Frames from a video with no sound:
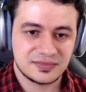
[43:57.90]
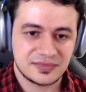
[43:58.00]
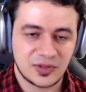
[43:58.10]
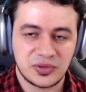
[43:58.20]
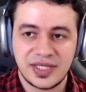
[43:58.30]

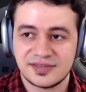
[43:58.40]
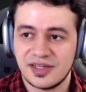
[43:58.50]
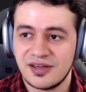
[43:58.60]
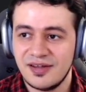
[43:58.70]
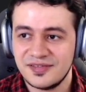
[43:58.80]
Oh yes, I
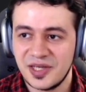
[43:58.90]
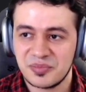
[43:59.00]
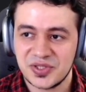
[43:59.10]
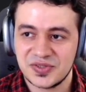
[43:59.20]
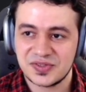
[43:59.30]
can't type
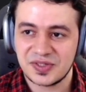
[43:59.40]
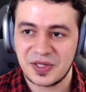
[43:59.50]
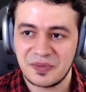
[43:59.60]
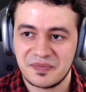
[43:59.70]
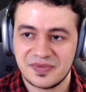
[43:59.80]
because
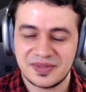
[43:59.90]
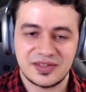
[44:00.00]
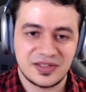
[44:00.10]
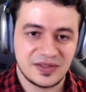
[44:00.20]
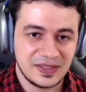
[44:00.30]

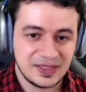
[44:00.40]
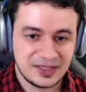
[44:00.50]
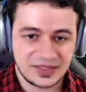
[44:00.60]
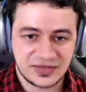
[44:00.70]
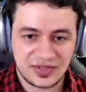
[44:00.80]
the
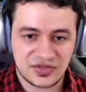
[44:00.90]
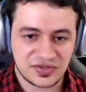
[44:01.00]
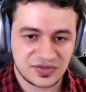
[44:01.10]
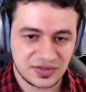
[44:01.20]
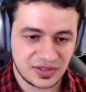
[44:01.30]
extension is
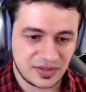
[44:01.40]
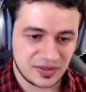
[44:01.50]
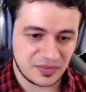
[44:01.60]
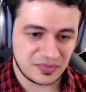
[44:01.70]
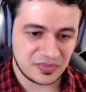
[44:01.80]
still
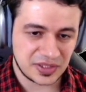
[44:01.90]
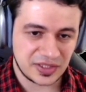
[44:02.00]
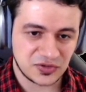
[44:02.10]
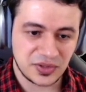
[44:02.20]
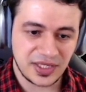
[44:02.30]
bugging
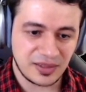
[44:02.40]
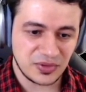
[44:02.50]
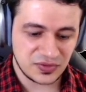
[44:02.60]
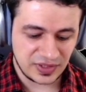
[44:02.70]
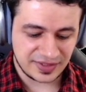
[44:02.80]
us. Okay, I'm going
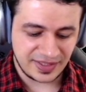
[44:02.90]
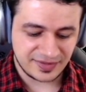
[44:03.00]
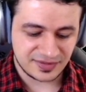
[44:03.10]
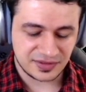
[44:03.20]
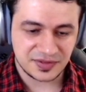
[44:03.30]
to
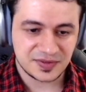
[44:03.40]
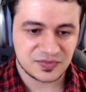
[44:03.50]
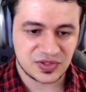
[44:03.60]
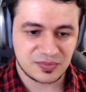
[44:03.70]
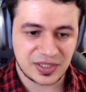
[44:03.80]
cancel this
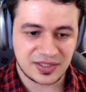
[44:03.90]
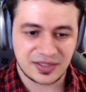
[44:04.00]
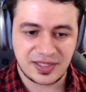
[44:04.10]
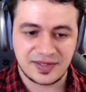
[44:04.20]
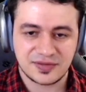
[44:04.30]
just by clicking
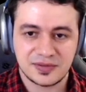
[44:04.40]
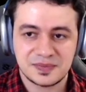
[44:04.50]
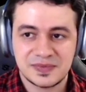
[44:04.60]
cancel,